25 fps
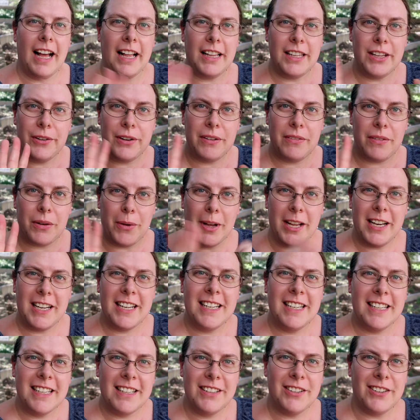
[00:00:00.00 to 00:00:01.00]
Hello
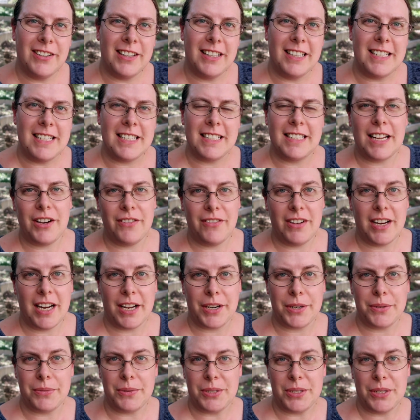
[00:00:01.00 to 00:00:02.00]
everyone! Well, instead of an
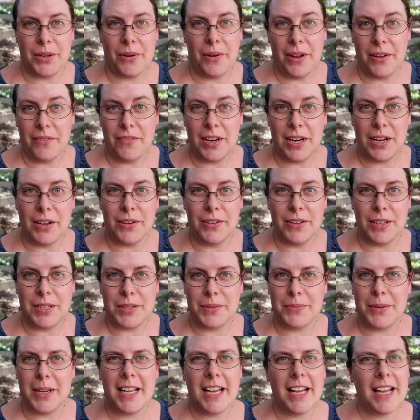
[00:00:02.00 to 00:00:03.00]
actual sewing video
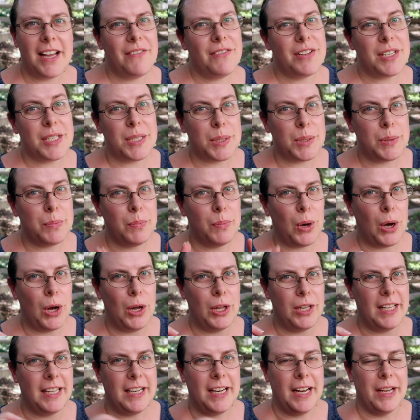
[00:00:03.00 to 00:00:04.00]
this week, I have a
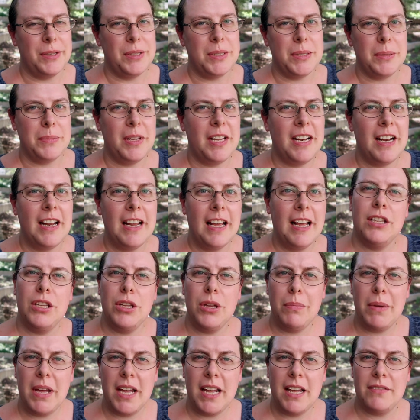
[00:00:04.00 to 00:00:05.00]
small announcement.
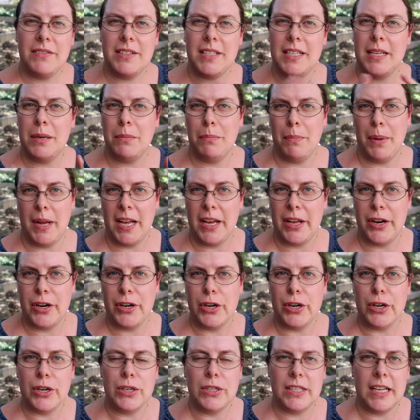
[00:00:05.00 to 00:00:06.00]
You may have seen
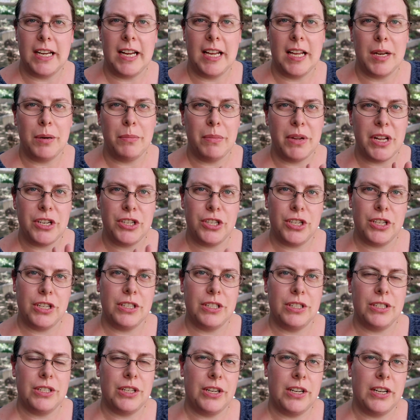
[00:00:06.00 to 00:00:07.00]
banners and
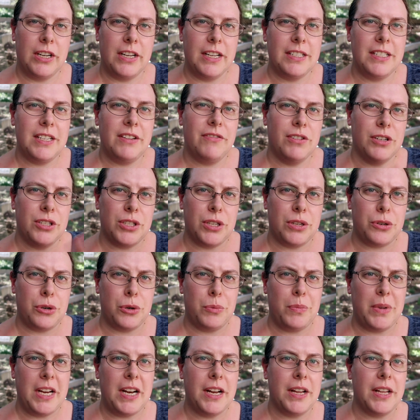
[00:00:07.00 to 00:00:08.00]
mentions on different
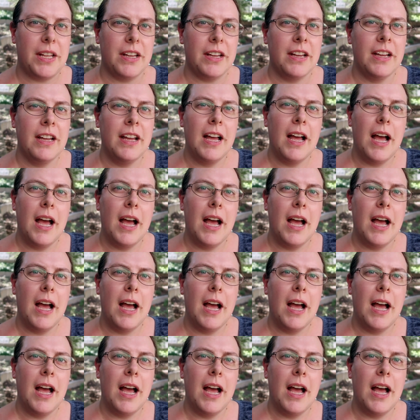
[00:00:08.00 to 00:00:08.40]
social media